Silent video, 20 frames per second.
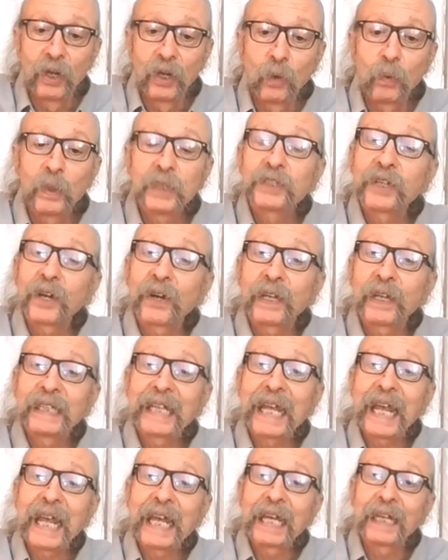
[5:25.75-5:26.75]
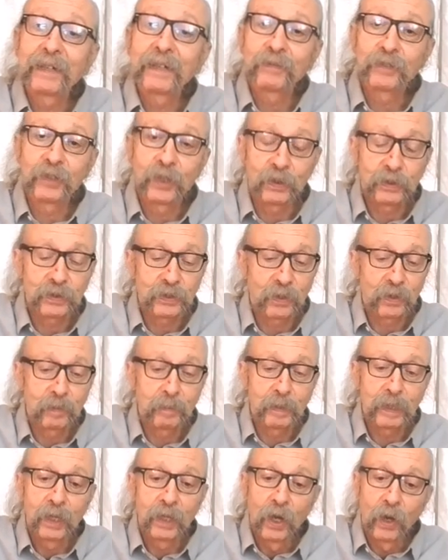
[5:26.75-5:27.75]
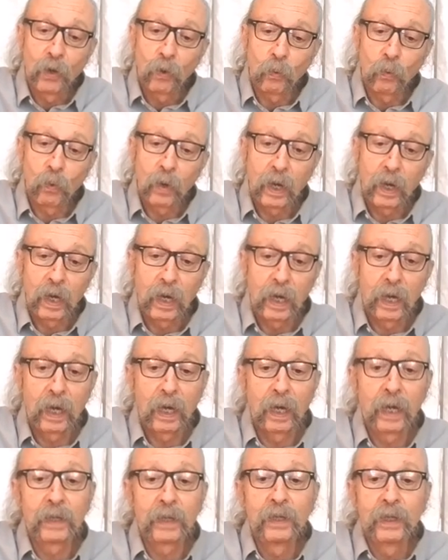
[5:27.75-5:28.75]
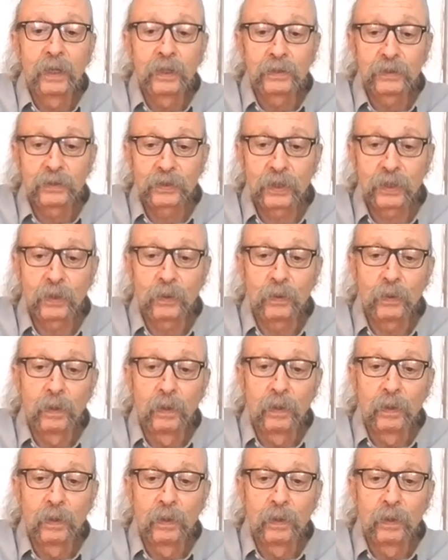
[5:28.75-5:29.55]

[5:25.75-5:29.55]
We start on the and of 2, so it'll be 1, 2.